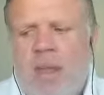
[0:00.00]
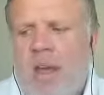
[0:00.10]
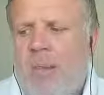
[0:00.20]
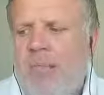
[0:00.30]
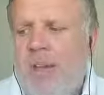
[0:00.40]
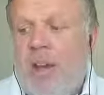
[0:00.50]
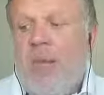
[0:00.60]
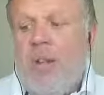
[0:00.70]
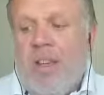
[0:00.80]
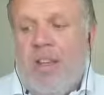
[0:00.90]
A
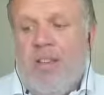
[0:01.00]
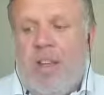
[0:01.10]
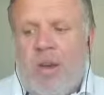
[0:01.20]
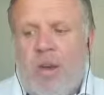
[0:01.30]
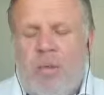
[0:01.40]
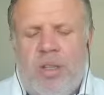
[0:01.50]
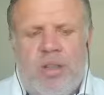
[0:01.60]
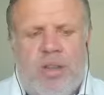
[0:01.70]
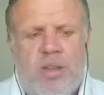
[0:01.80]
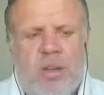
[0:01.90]
number of years ago, I worked
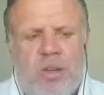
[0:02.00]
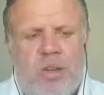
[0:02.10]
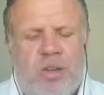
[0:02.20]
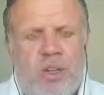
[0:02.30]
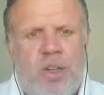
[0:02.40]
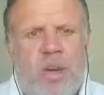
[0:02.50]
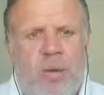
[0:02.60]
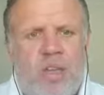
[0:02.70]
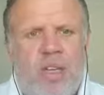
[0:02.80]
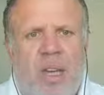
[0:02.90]
on the British
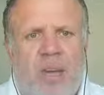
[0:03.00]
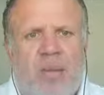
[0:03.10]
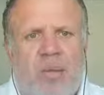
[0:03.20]
Airways account,